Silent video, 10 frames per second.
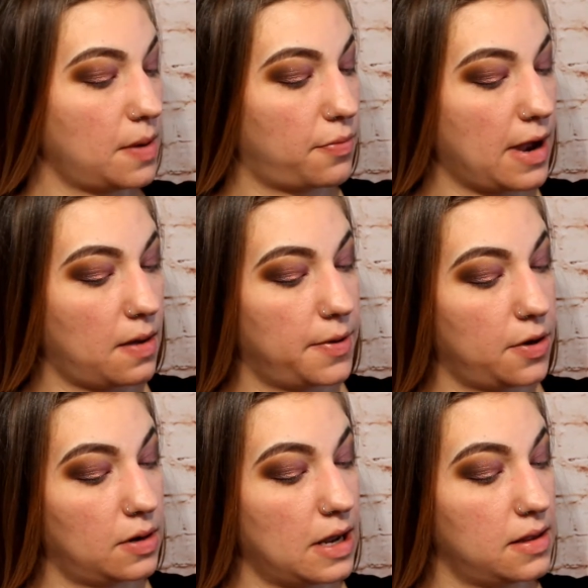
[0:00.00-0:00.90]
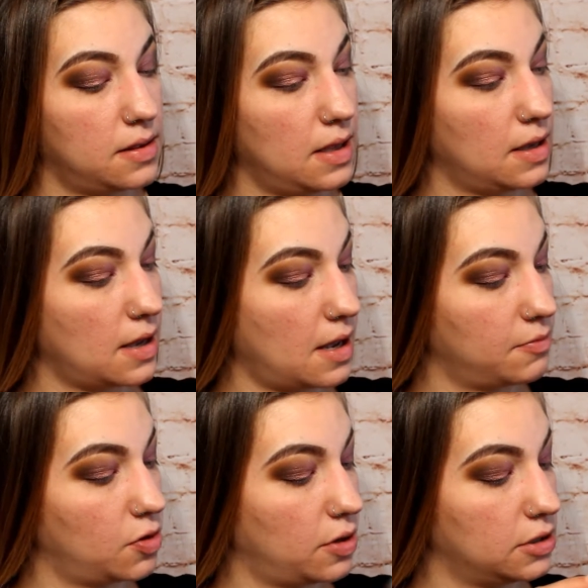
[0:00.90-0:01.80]
brow bone, I think
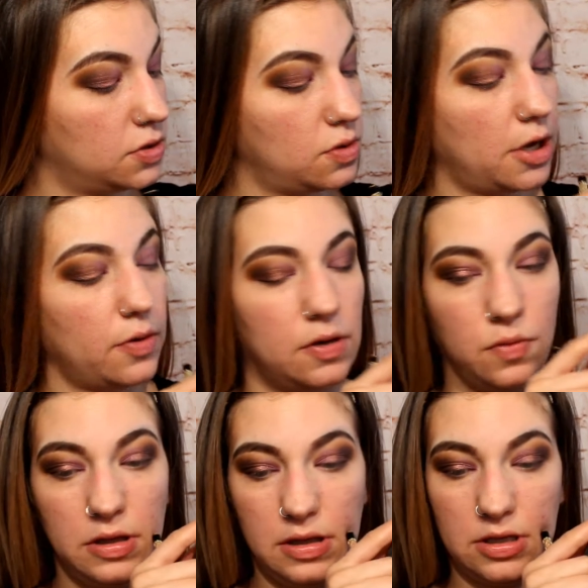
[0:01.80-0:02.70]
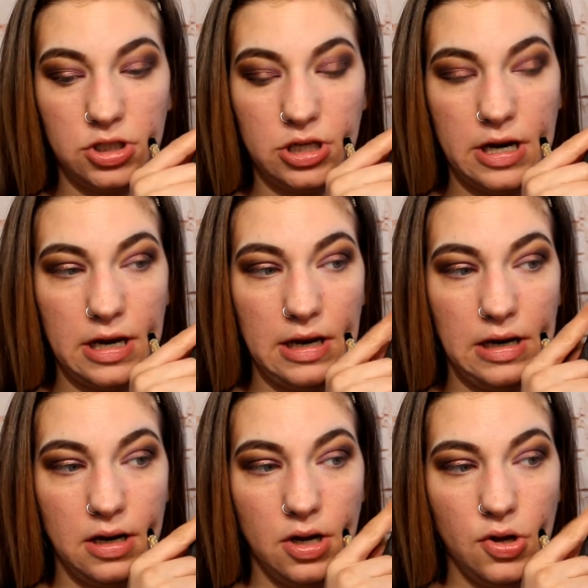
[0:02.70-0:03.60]
I'm going to go in with this
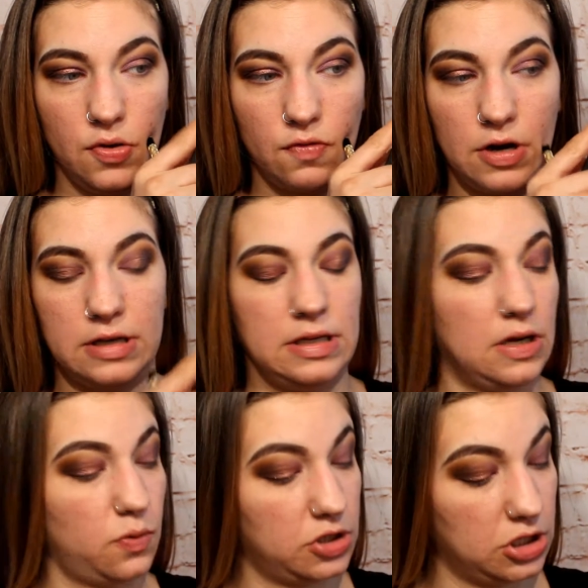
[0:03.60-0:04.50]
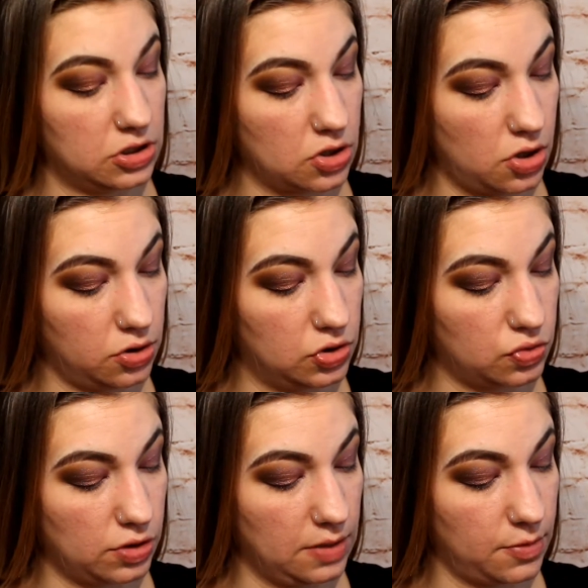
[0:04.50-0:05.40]
shade right here, which is called
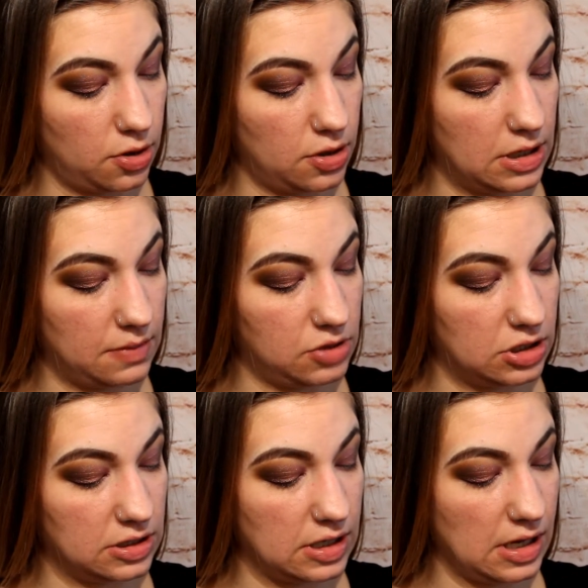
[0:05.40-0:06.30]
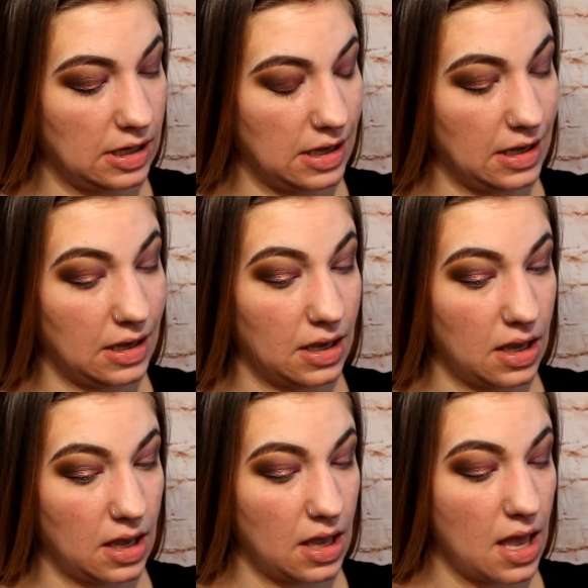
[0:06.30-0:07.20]
Dreamer, and I'm just taking
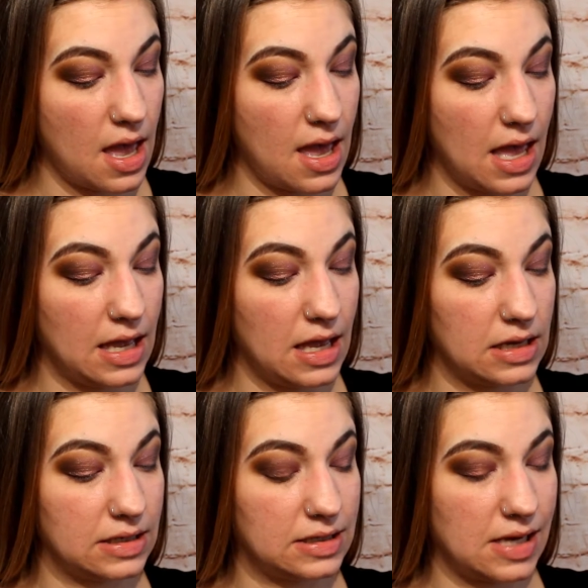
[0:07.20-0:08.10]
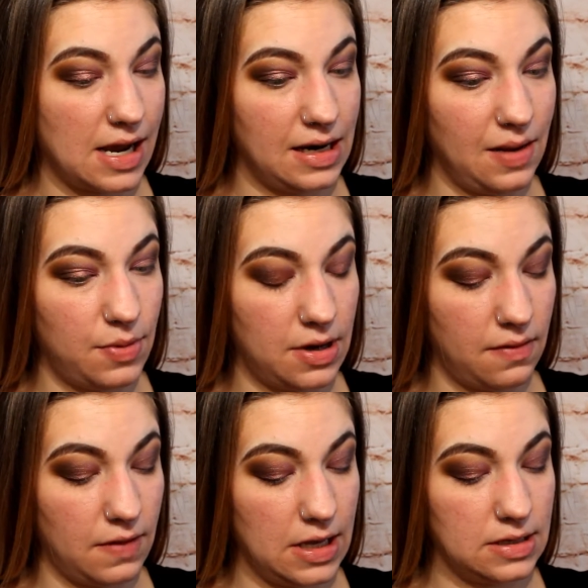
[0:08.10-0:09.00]
a tiny bit
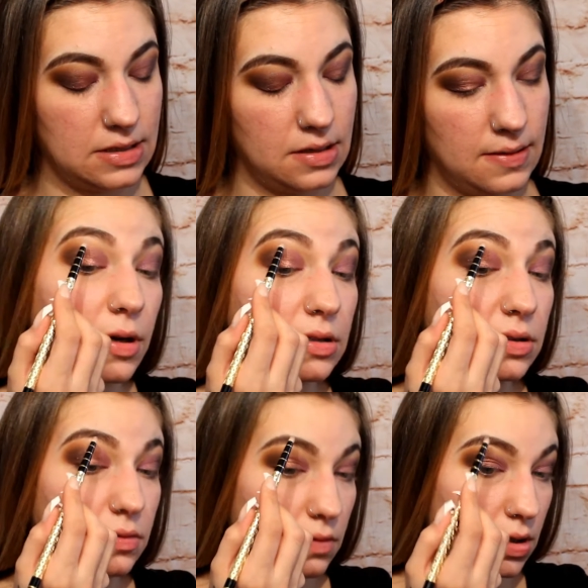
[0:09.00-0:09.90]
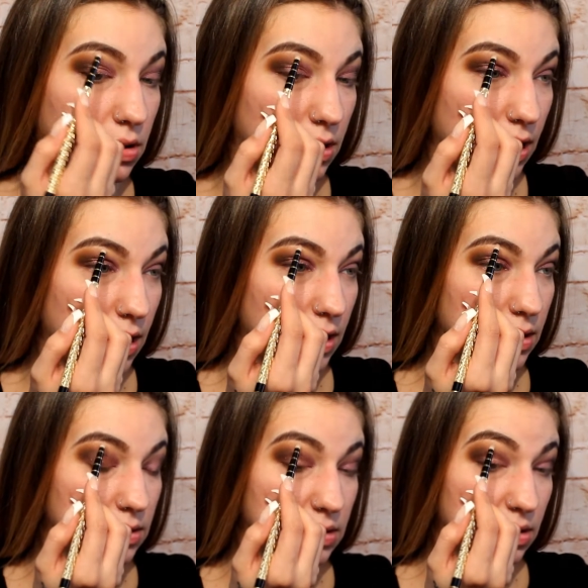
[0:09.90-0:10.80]
of it. I'm going to run
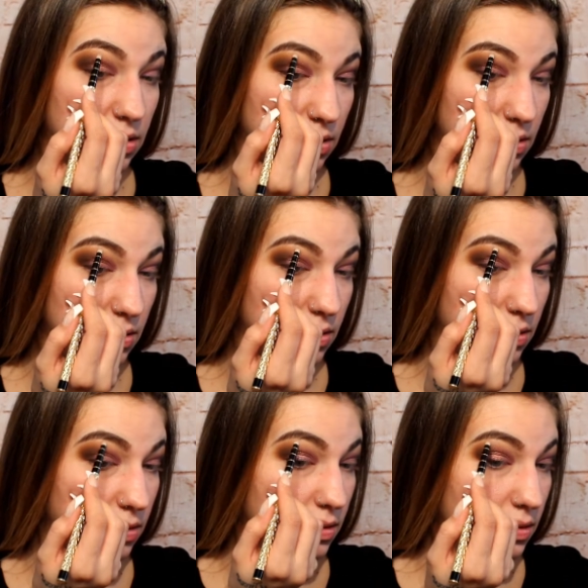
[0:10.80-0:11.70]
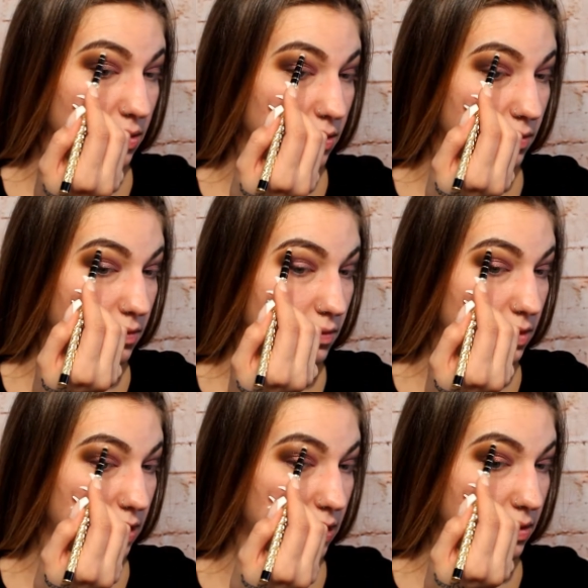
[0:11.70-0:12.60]
that
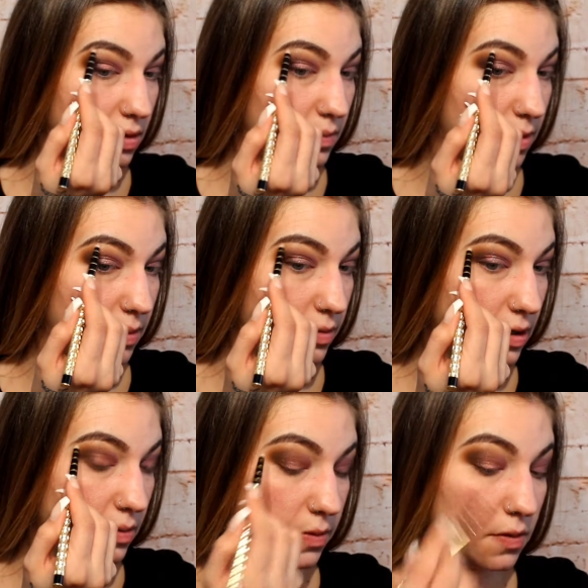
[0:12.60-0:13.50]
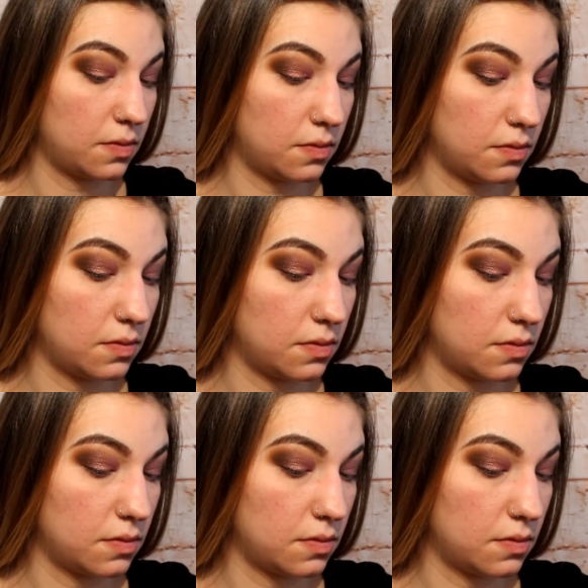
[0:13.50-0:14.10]
right on my brow bone.